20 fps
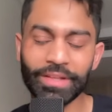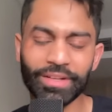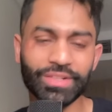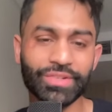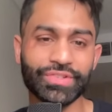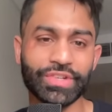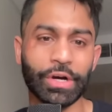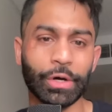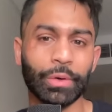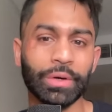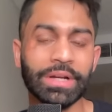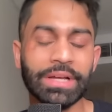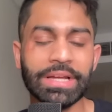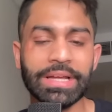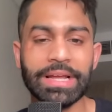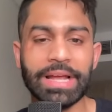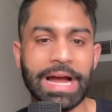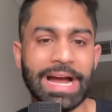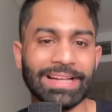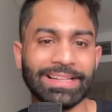So
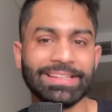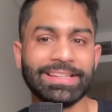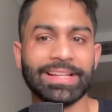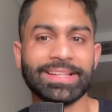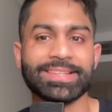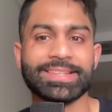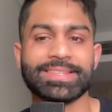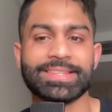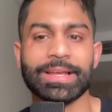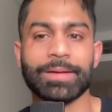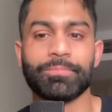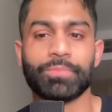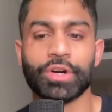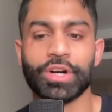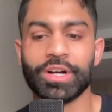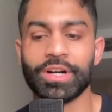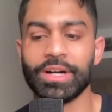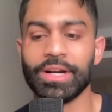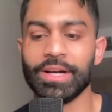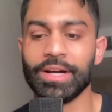I think that
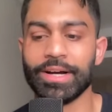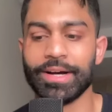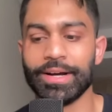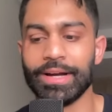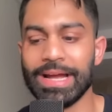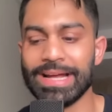December uh,